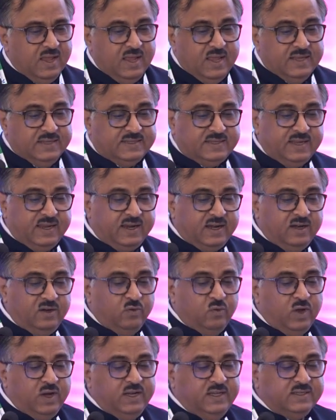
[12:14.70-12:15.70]
Second
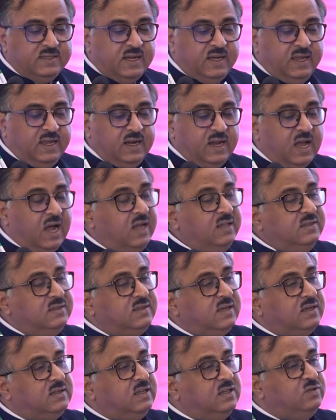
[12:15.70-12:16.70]
one is again
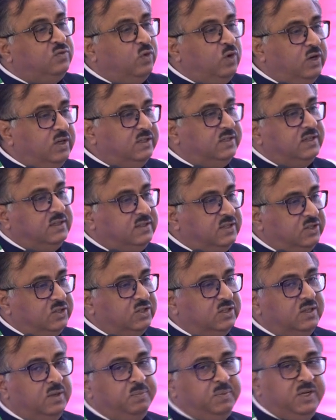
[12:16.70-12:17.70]
unsuccessful
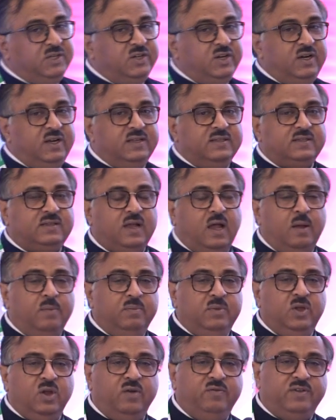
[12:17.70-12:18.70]
resuscitation. The patient has come,
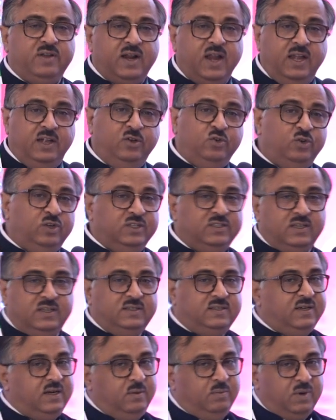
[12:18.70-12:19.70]
you have tried to
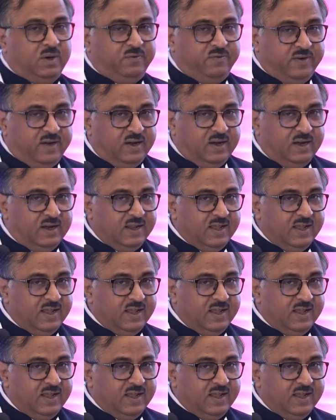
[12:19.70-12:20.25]
resuscitate but failed.